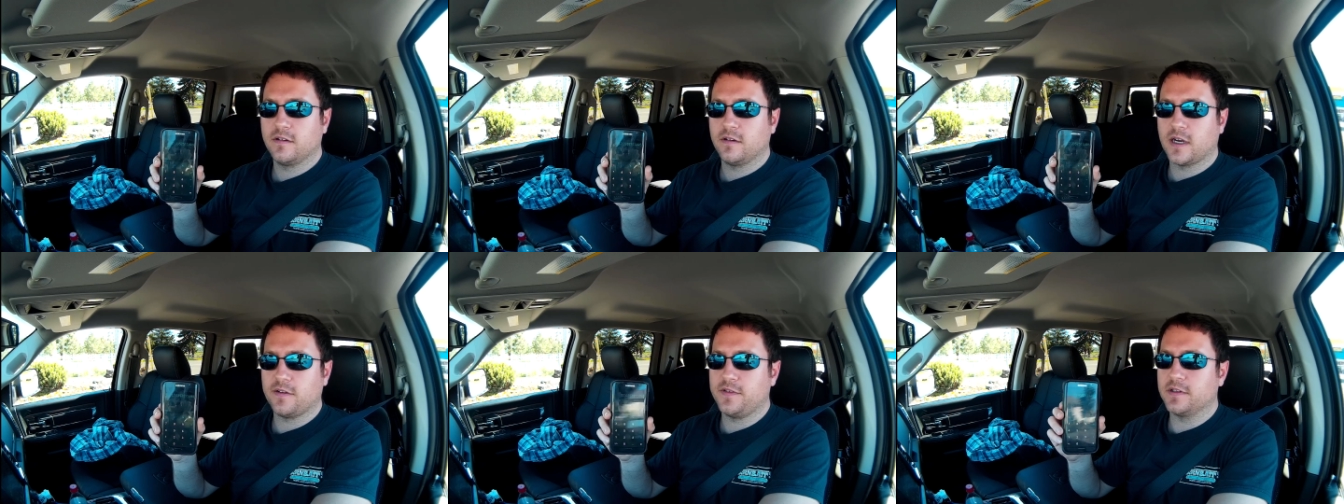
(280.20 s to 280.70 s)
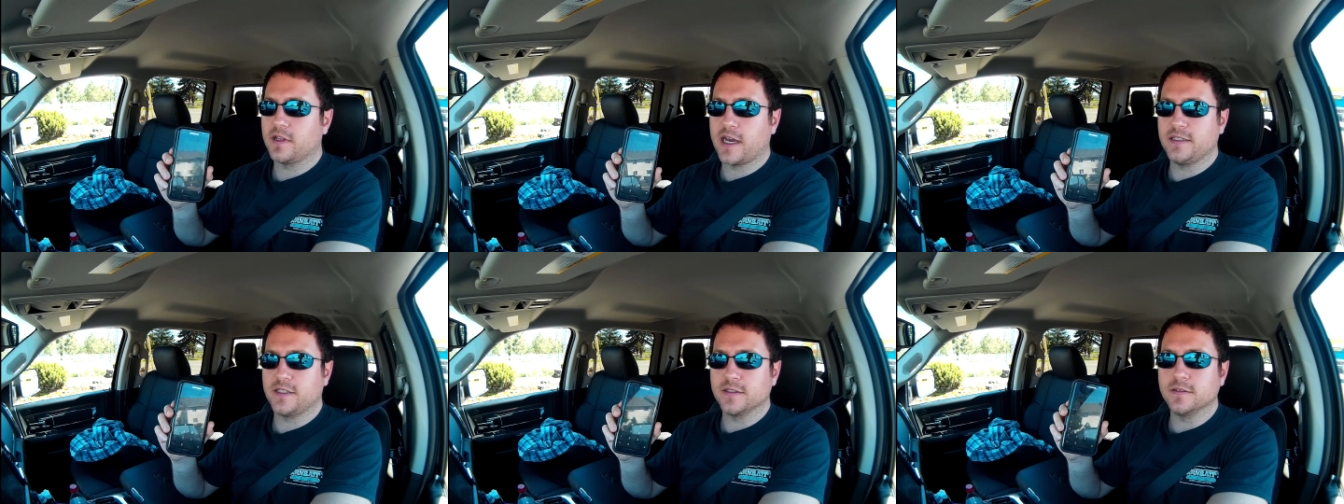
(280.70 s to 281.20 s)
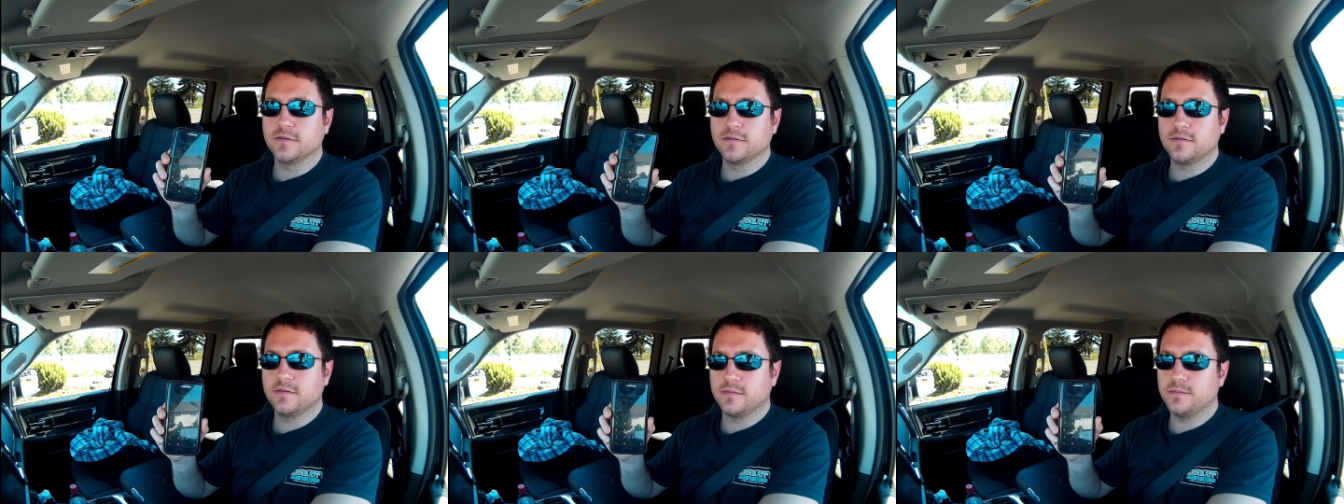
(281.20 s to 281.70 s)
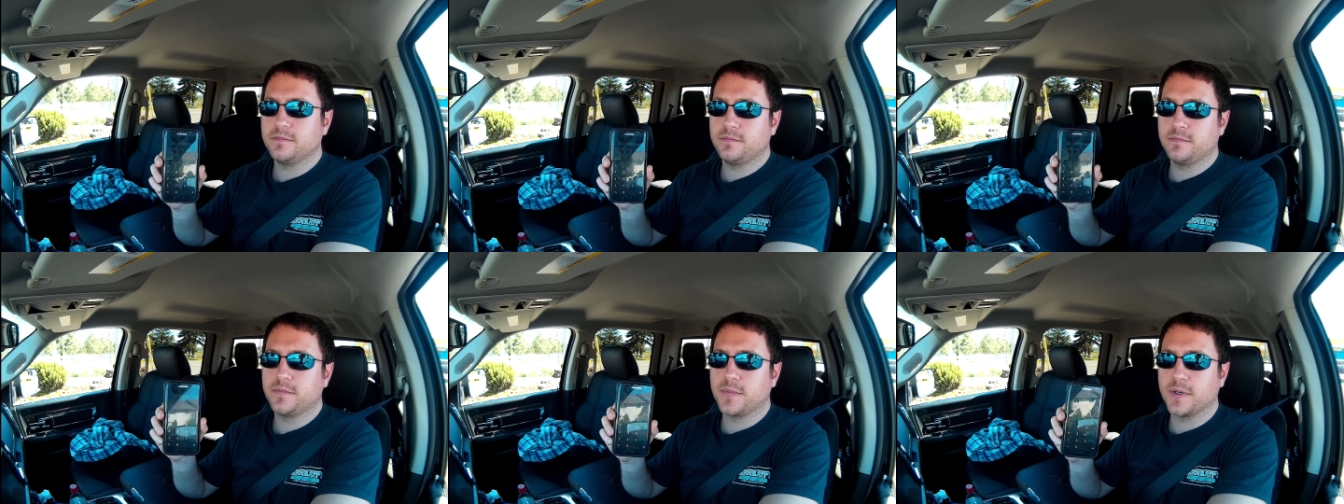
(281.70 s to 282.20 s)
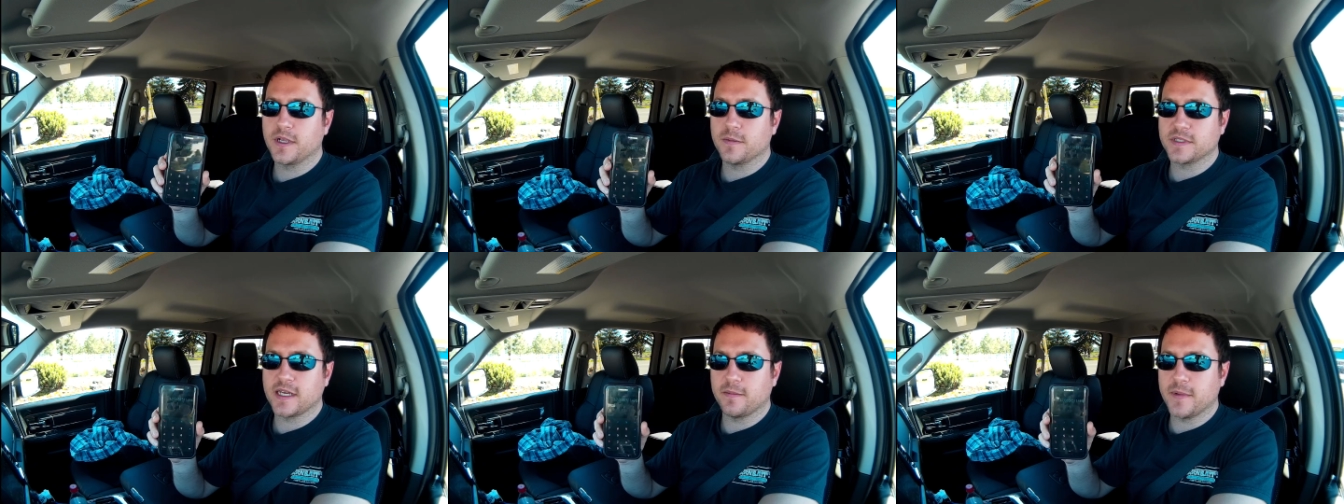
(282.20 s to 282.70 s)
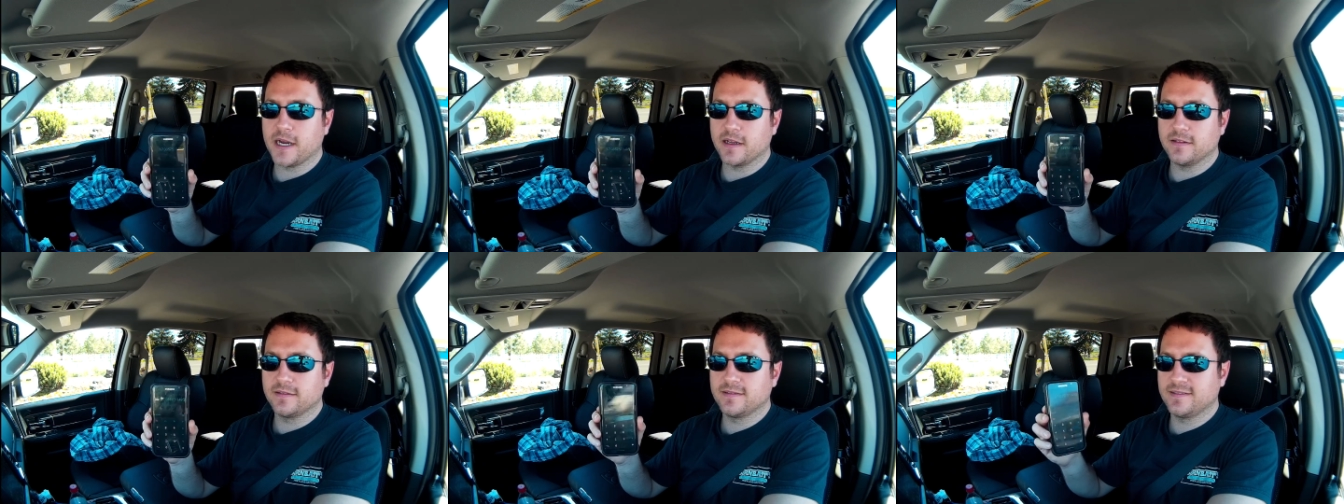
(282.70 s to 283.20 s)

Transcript: I feel lied to. I'm pretty upset about it.